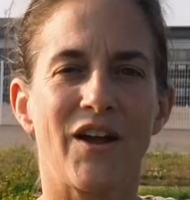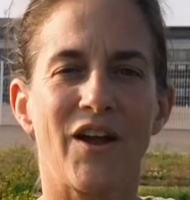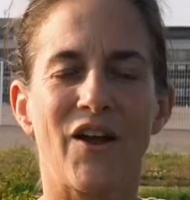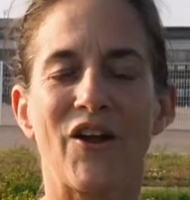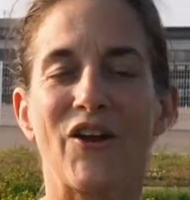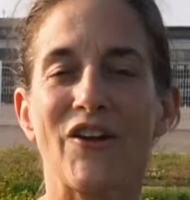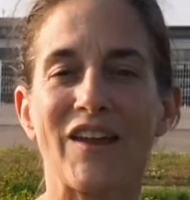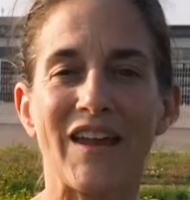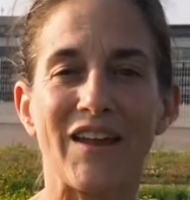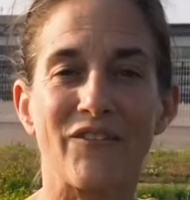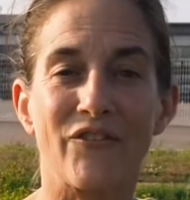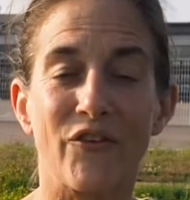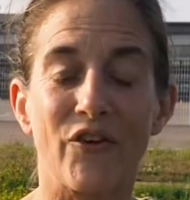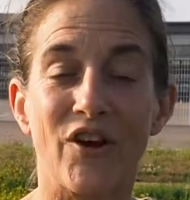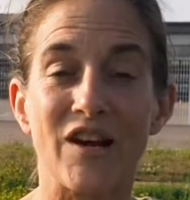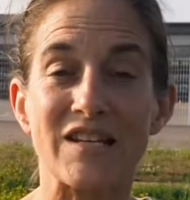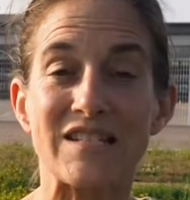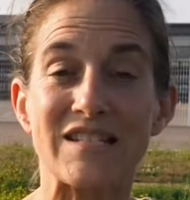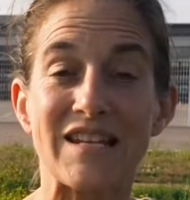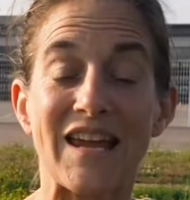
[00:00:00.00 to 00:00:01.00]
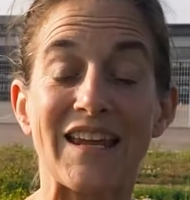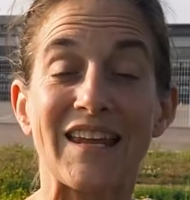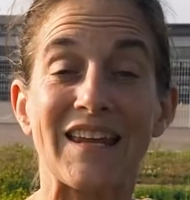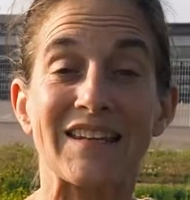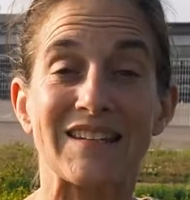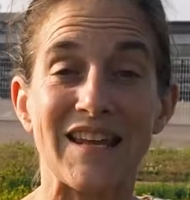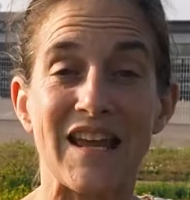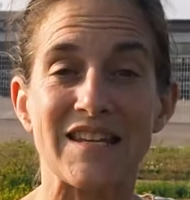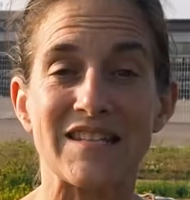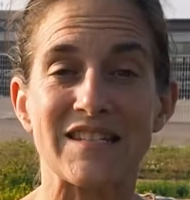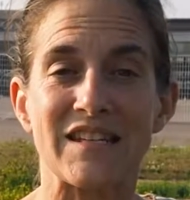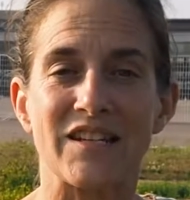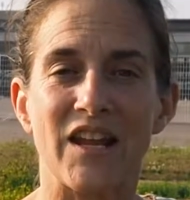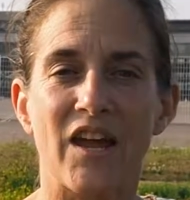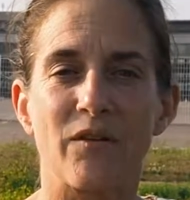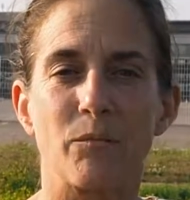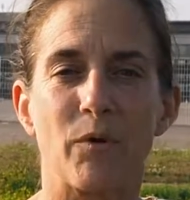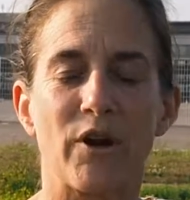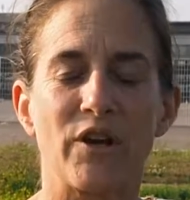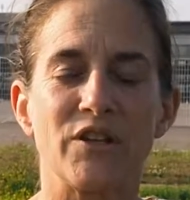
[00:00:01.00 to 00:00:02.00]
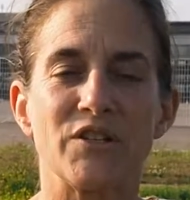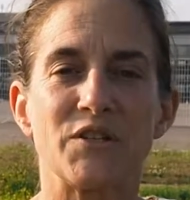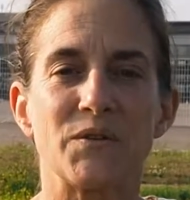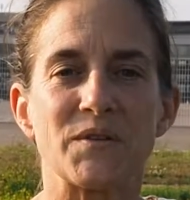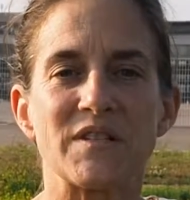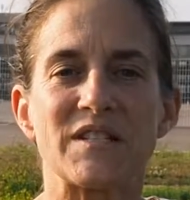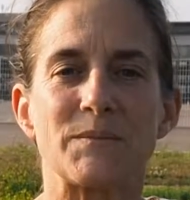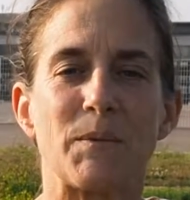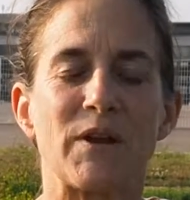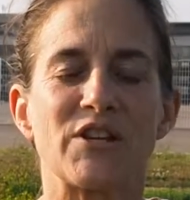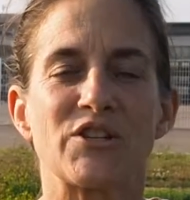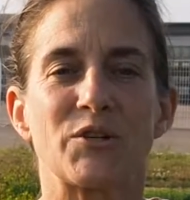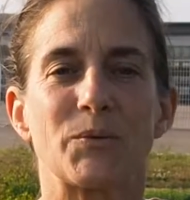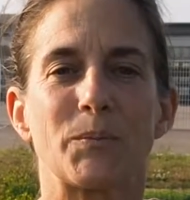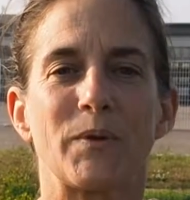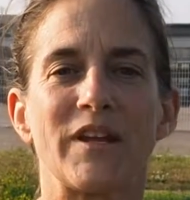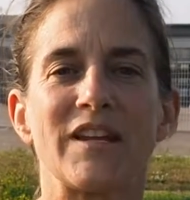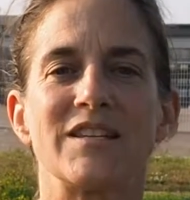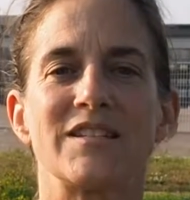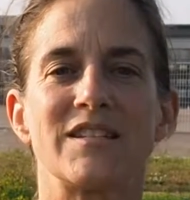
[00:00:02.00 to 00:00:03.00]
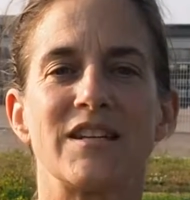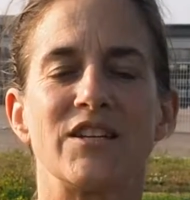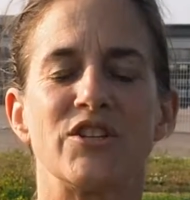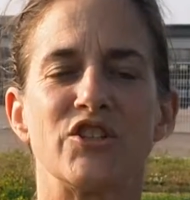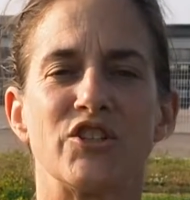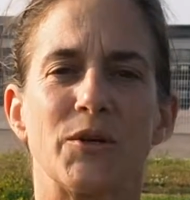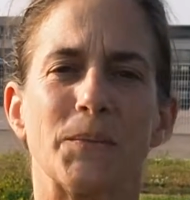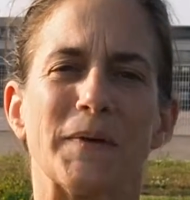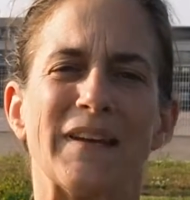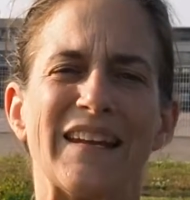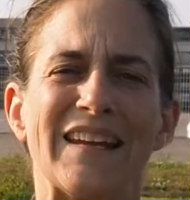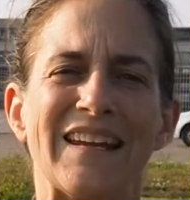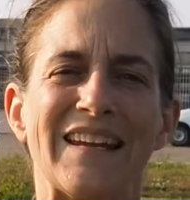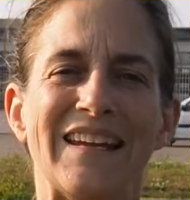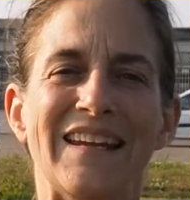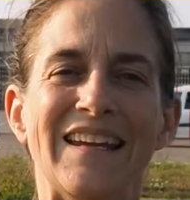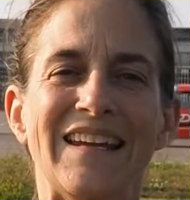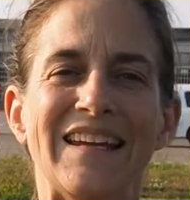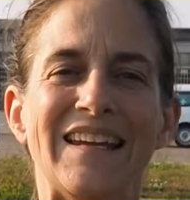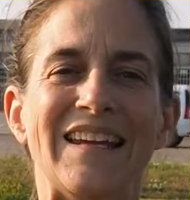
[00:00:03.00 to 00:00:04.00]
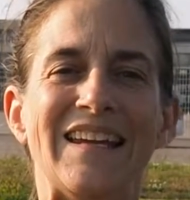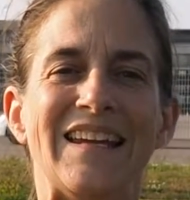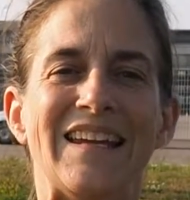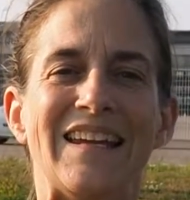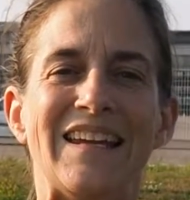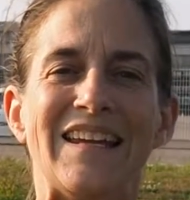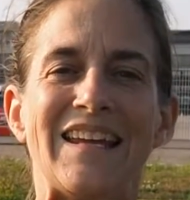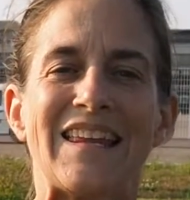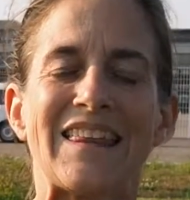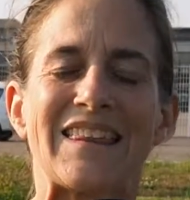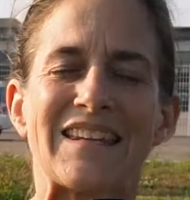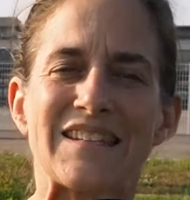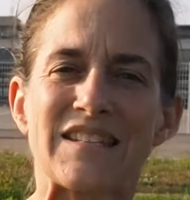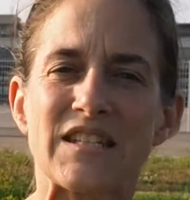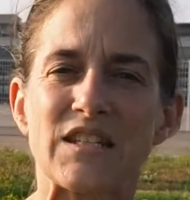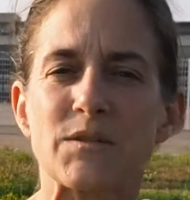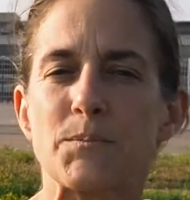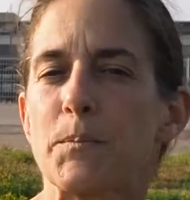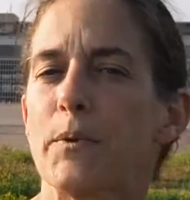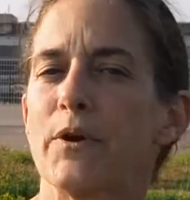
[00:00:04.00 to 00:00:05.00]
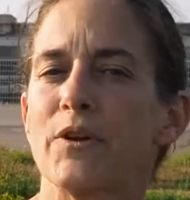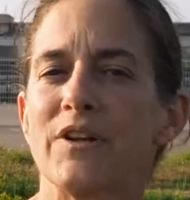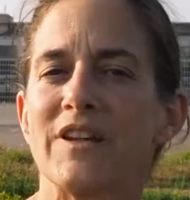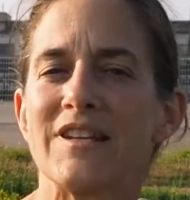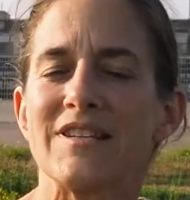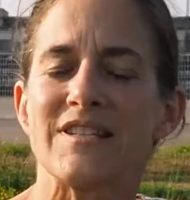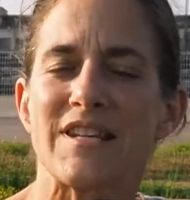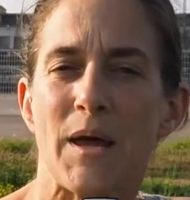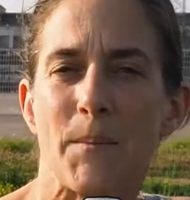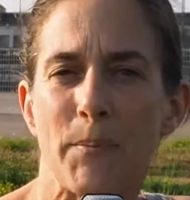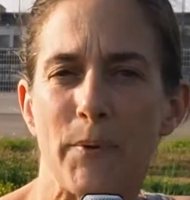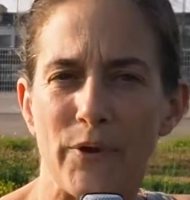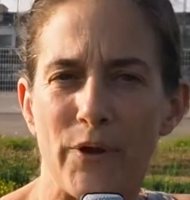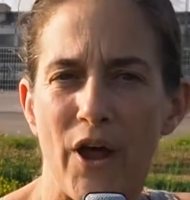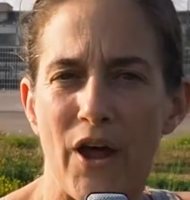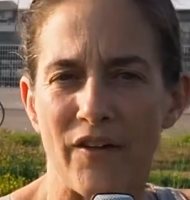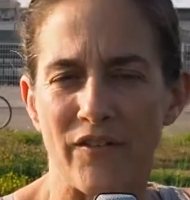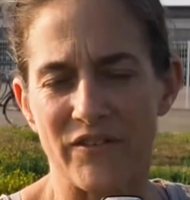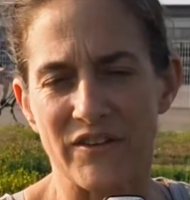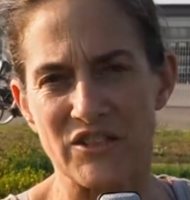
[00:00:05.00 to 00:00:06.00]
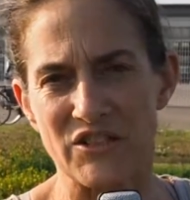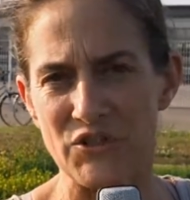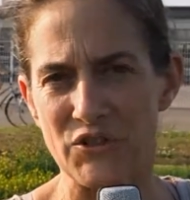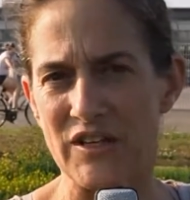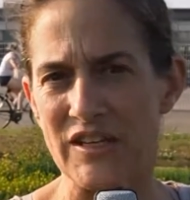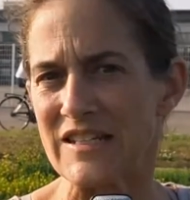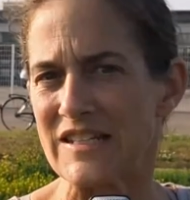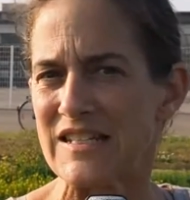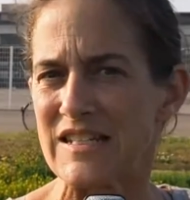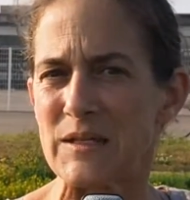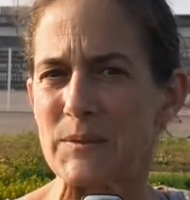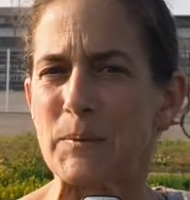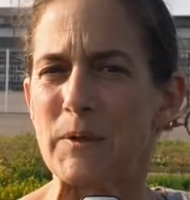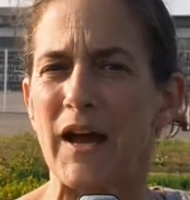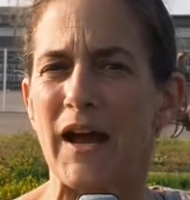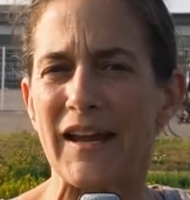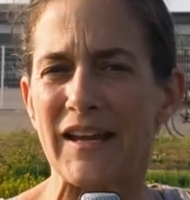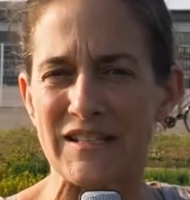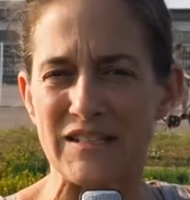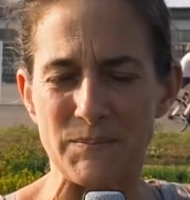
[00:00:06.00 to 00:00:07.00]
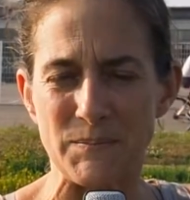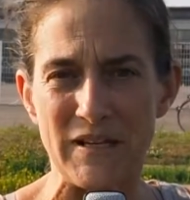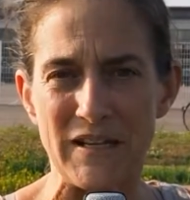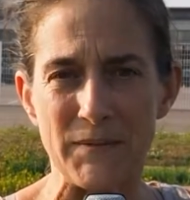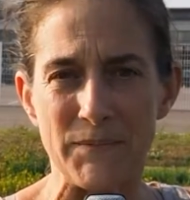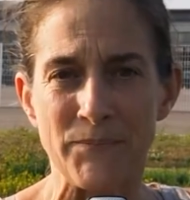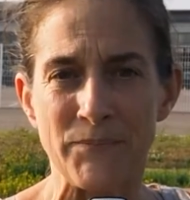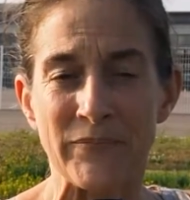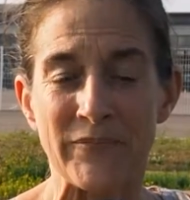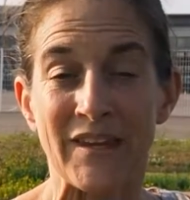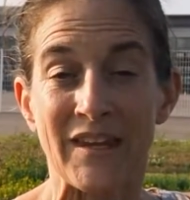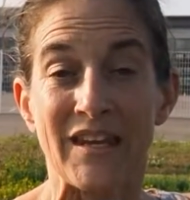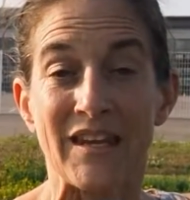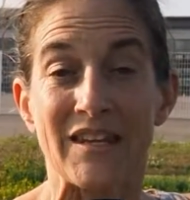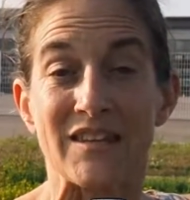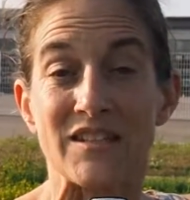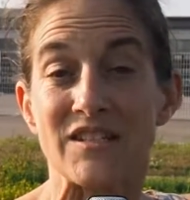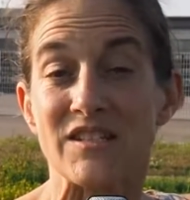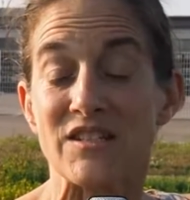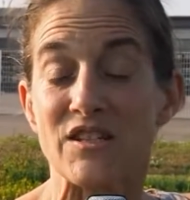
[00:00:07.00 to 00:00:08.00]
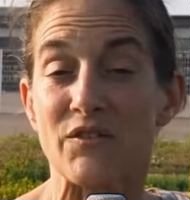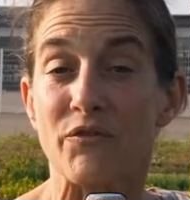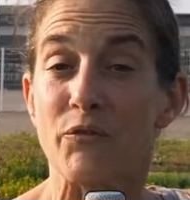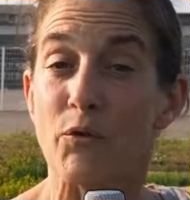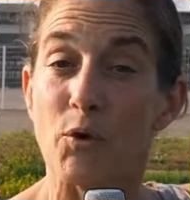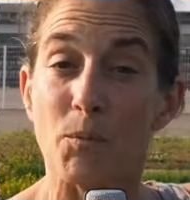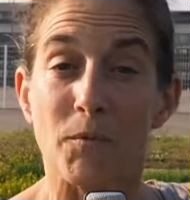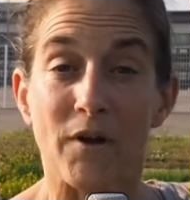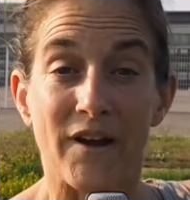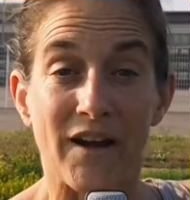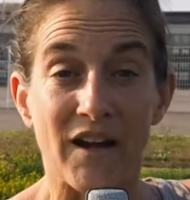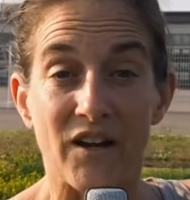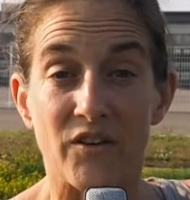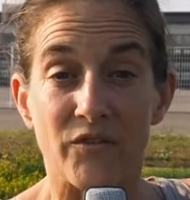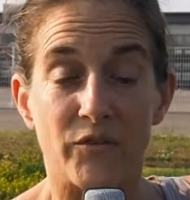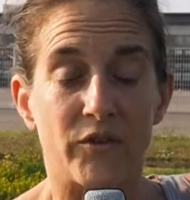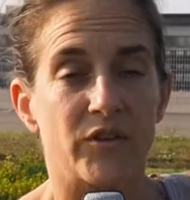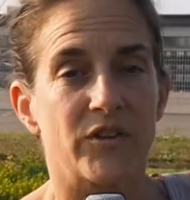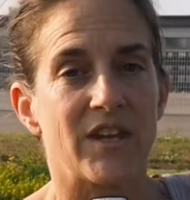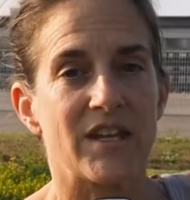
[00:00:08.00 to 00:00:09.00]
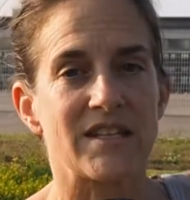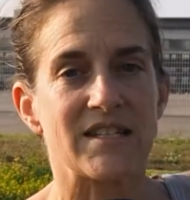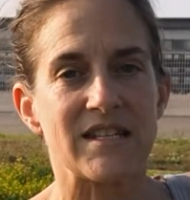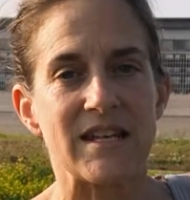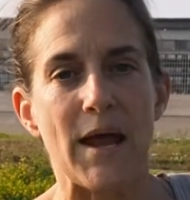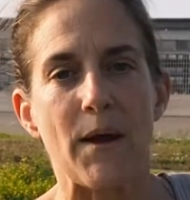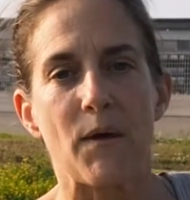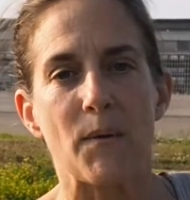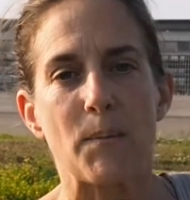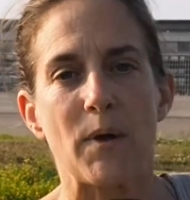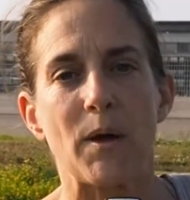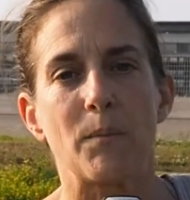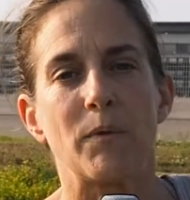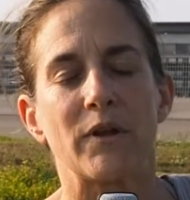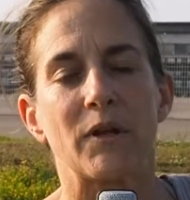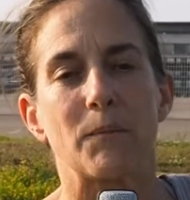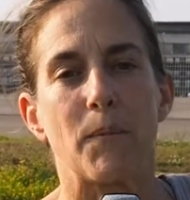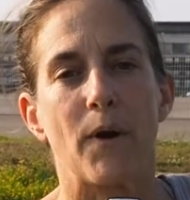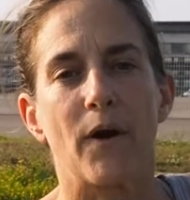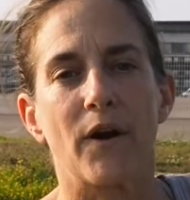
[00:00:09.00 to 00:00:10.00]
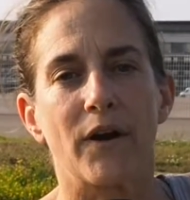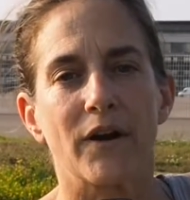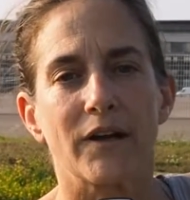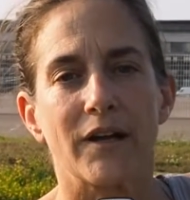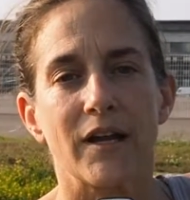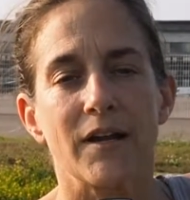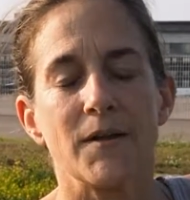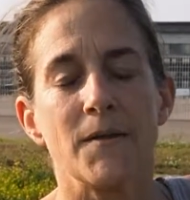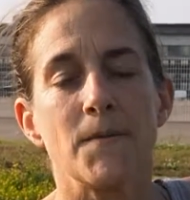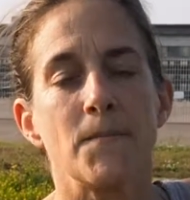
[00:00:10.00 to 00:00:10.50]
Okay, for our second lesson, I brought you to a special place in Germany. This is Berlin Tempelhof, as you can see behind me. This is a former airfield that's now a public park.